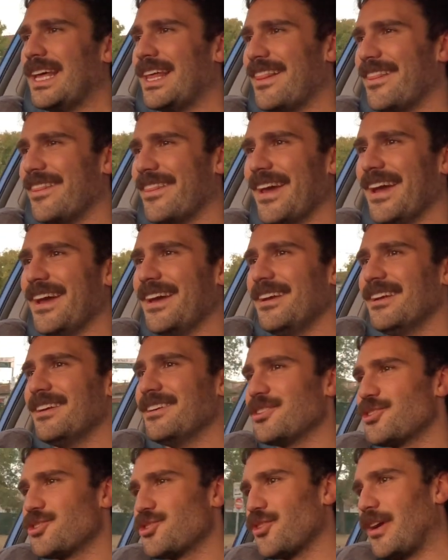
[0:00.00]
Then
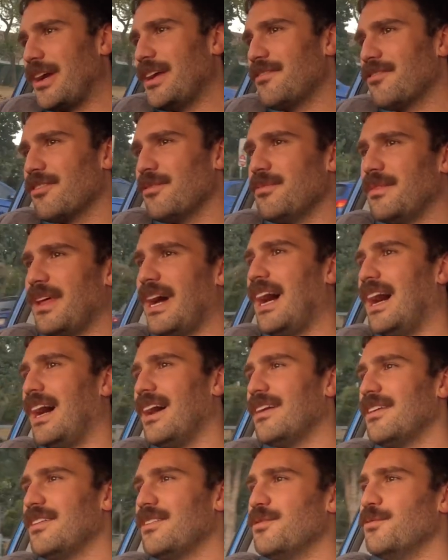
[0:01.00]
straight from that,
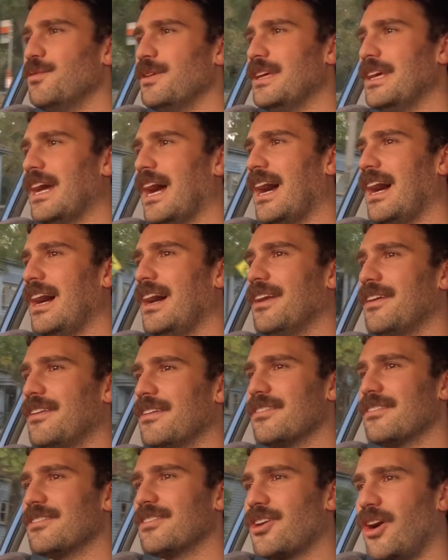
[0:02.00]
we had
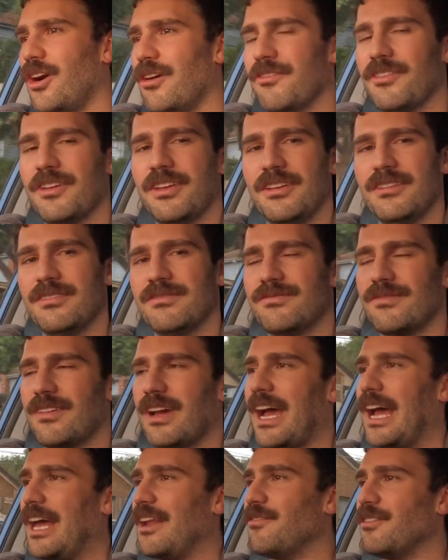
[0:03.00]
coffee
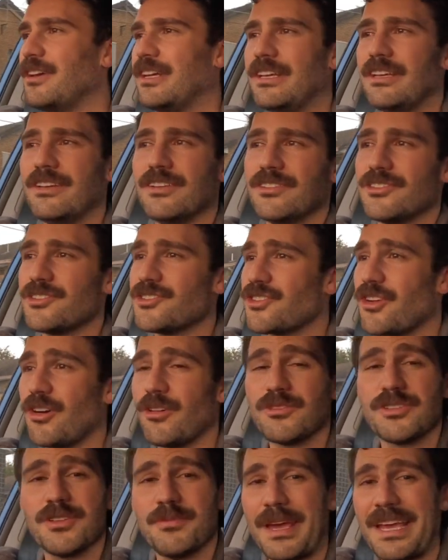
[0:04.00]
and we
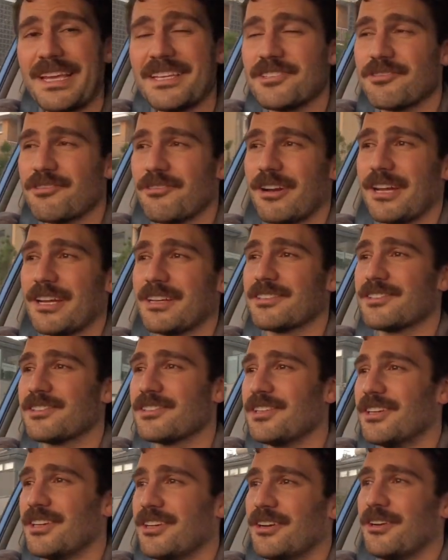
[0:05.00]
stole some Easter eggs
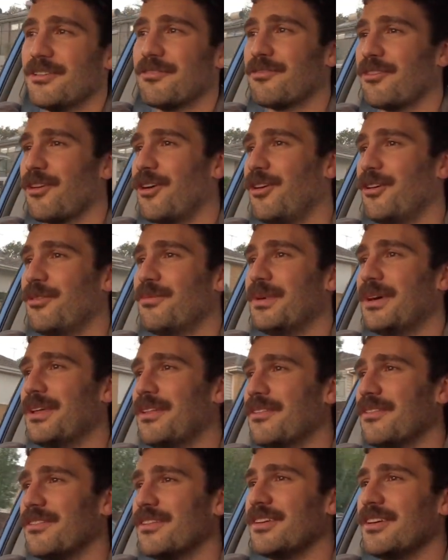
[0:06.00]
from
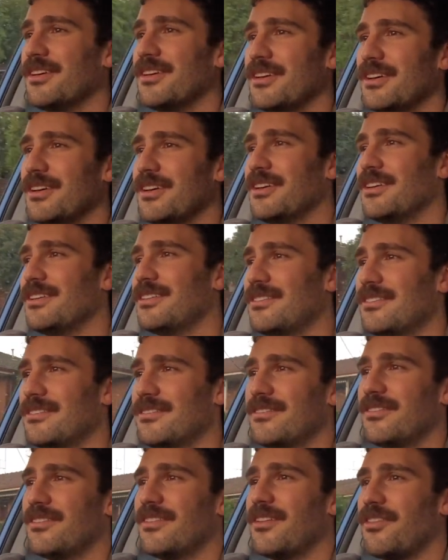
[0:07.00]
the
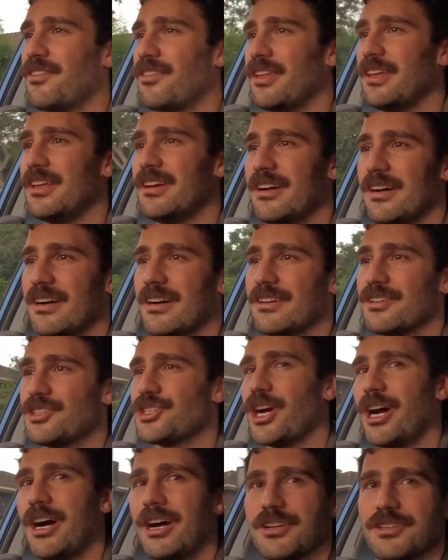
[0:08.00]
theatre
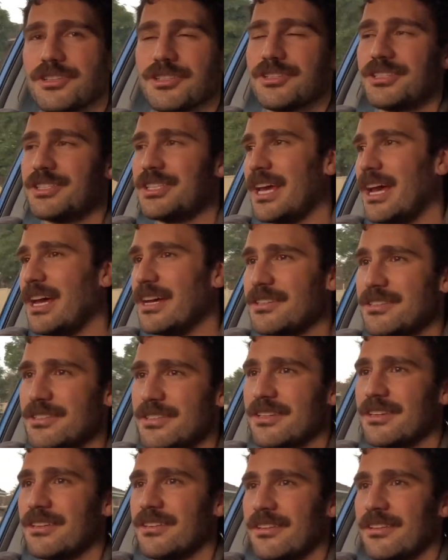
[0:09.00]
charge's desk.